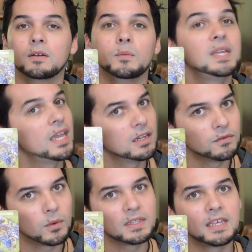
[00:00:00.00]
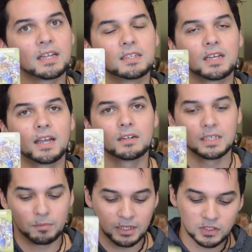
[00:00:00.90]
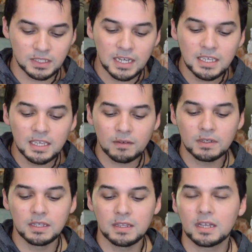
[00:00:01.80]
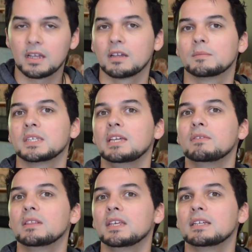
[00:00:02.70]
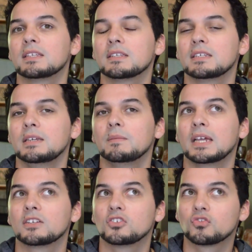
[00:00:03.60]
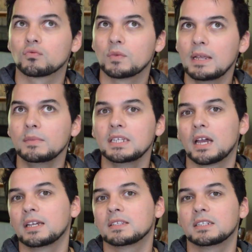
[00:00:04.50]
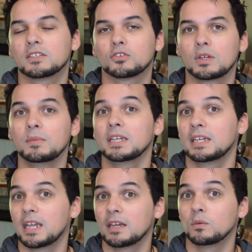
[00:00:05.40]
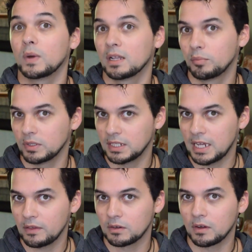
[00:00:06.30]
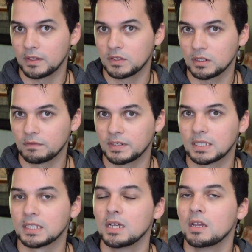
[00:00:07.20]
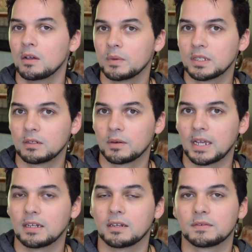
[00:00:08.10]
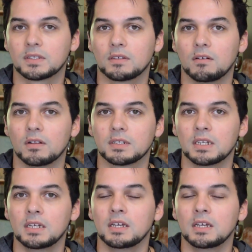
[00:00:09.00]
We can't avoid that entirely by just taking everything that comes, even things that seem extremely nice and extremely, again, well put together on the surface, with a grain of salt.